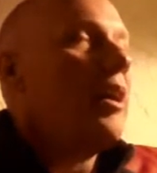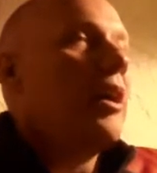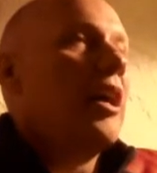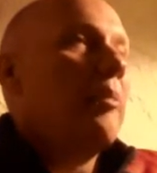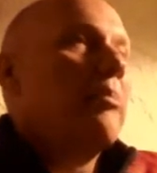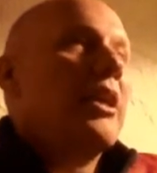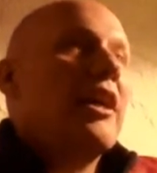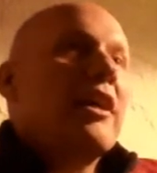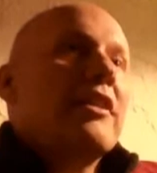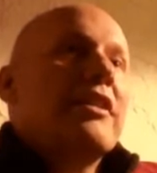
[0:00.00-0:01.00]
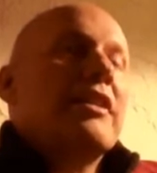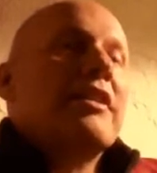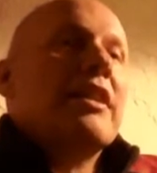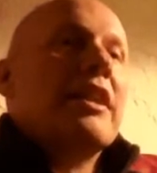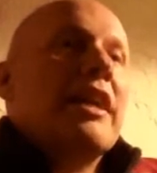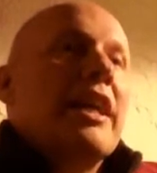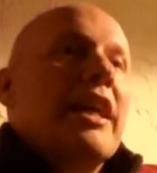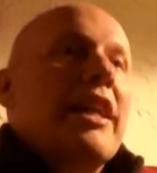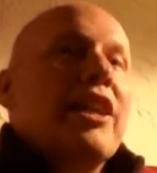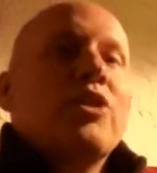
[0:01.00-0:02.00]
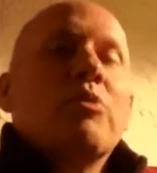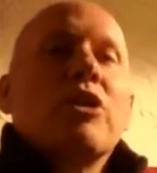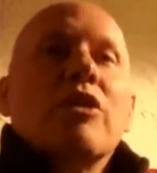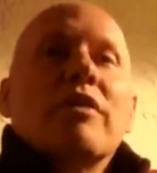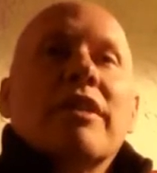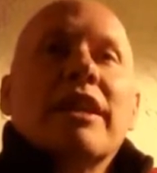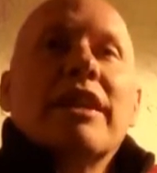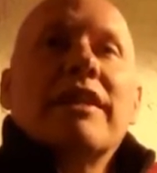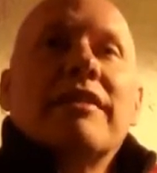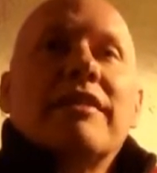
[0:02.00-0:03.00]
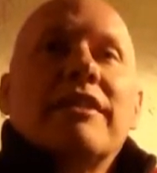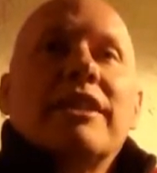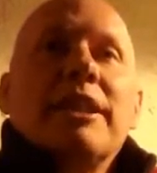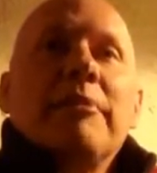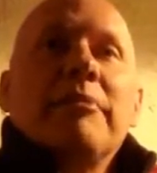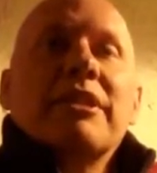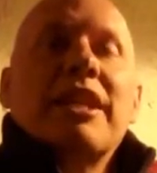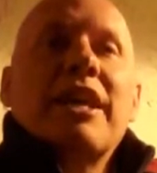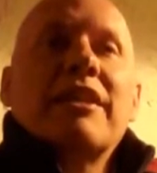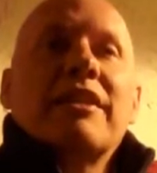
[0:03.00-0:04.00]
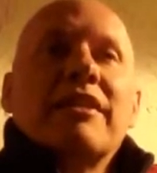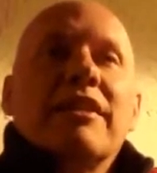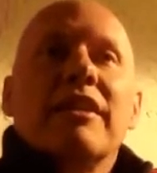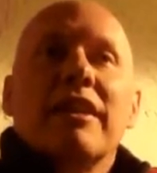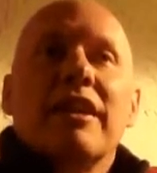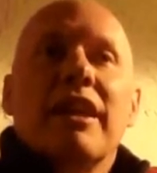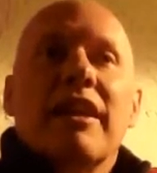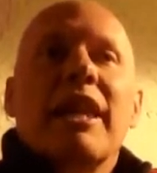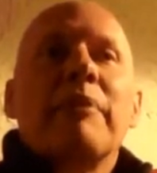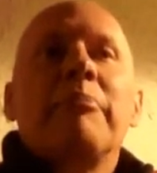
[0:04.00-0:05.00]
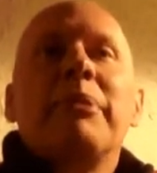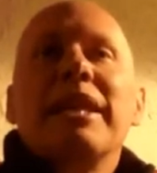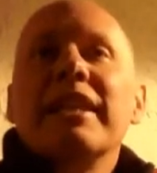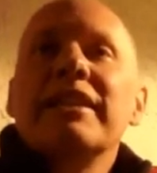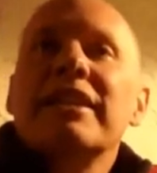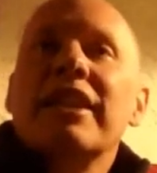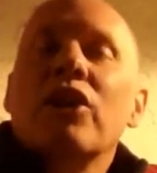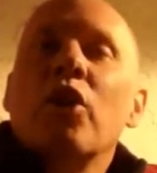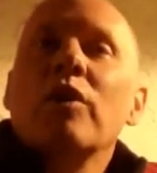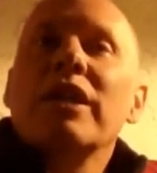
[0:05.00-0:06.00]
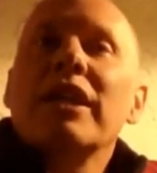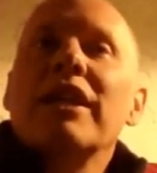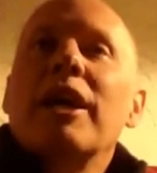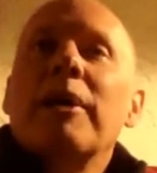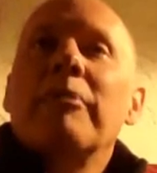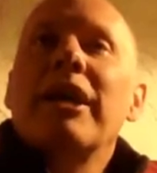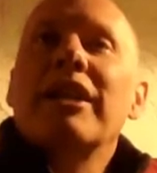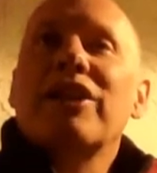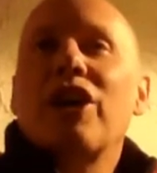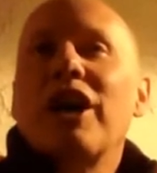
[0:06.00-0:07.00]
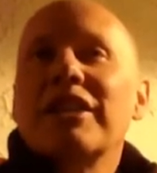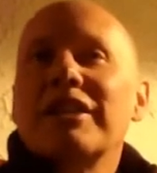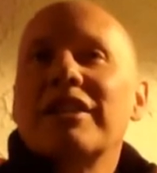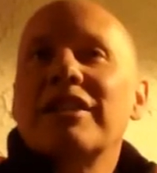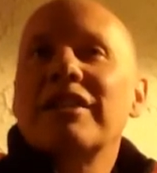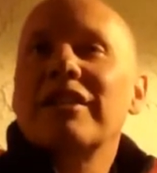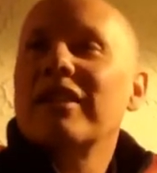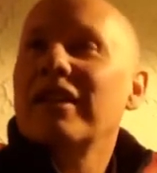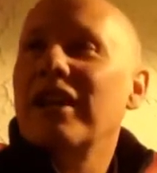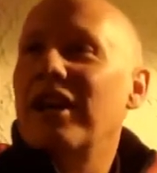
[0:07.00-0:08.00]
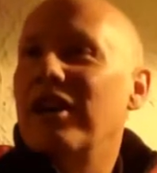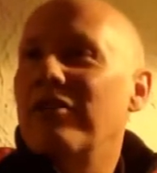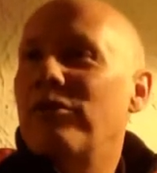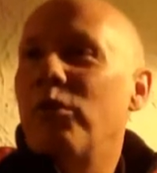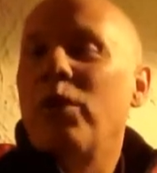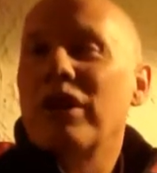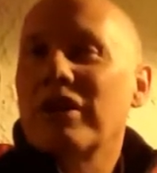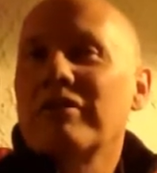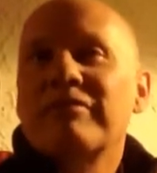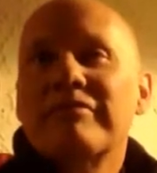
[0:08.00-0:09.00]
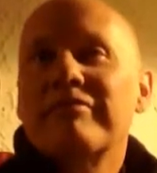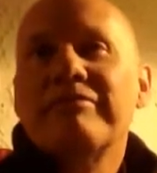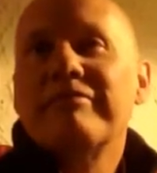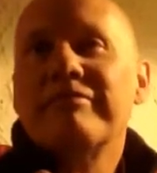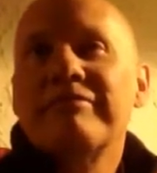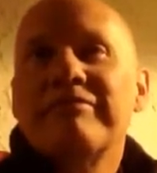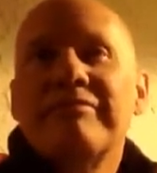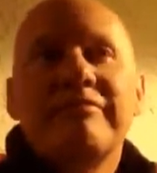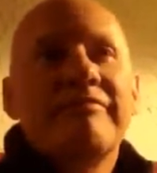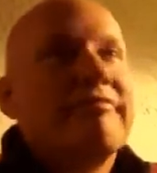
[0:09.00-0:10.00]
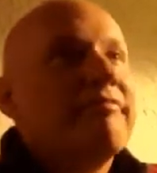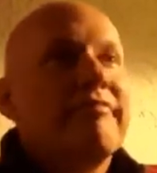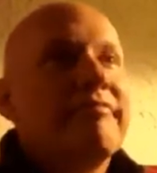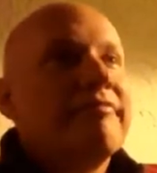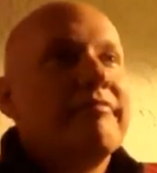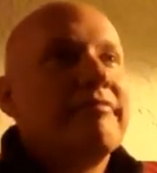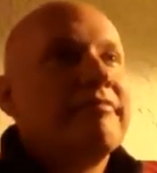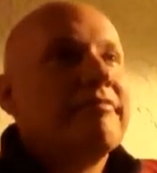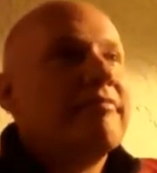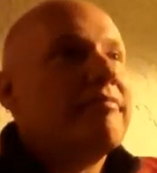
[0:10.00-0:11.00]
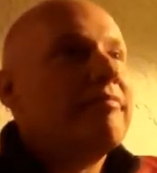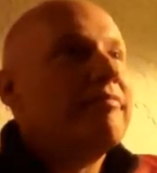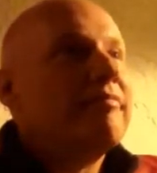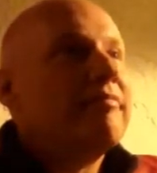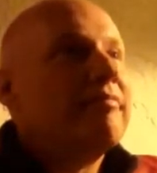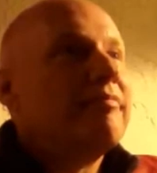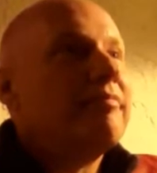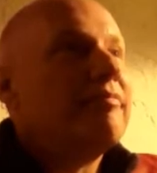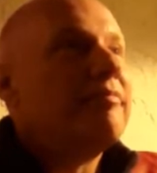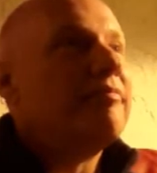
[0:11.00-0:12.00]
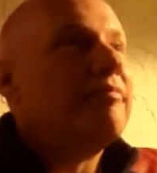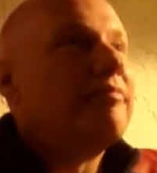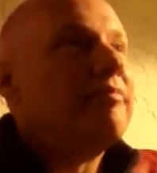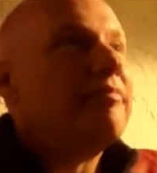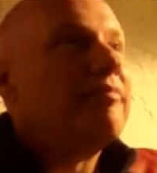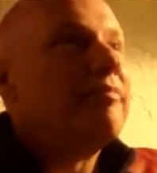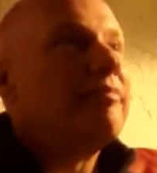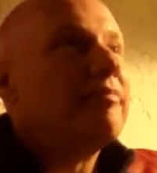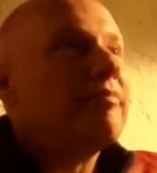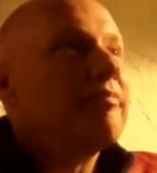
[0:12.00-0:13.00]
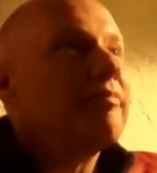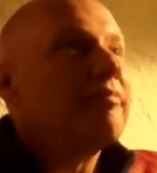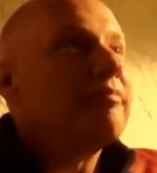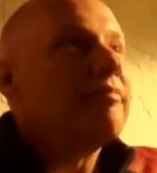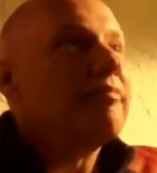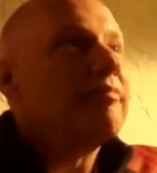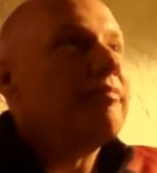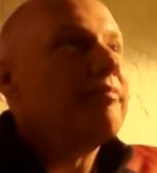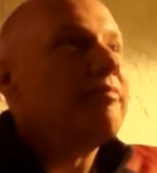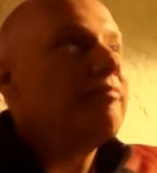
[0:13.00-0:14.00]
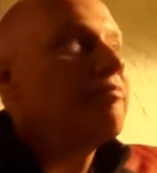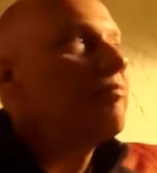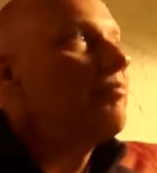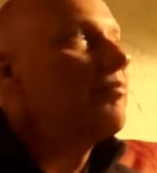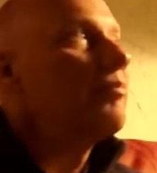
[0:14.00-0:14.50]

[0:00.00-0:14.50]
Uh, because in this world, it seems that that peace can only come at the cost of war. Parce qu'il semble que dans ce monde, euh, uh, peace